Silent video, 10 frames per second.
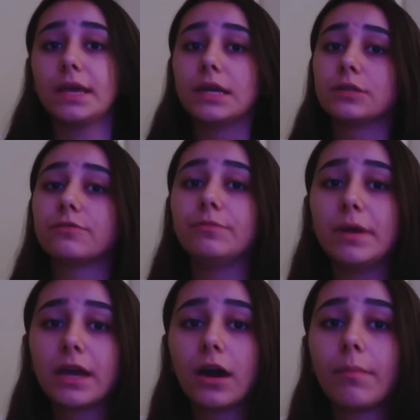and for
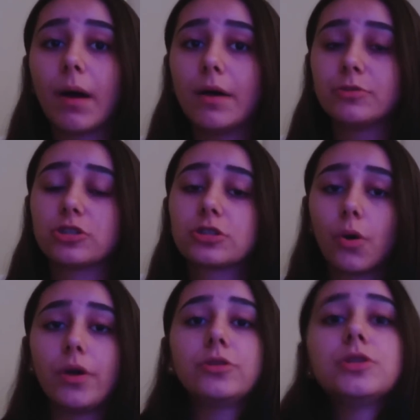makeup I'm just
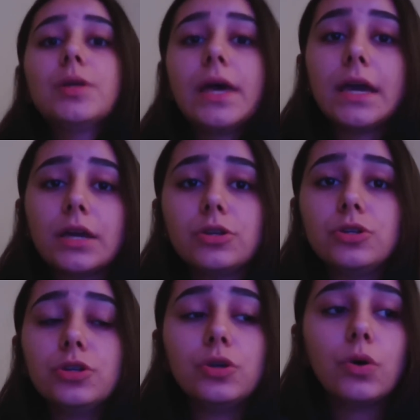going to like
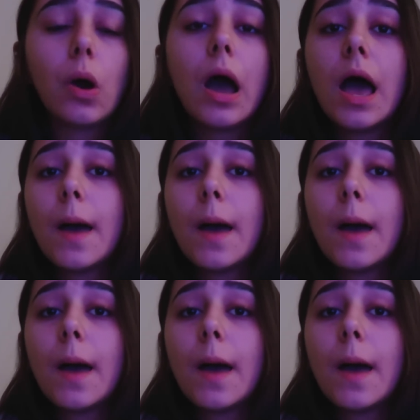do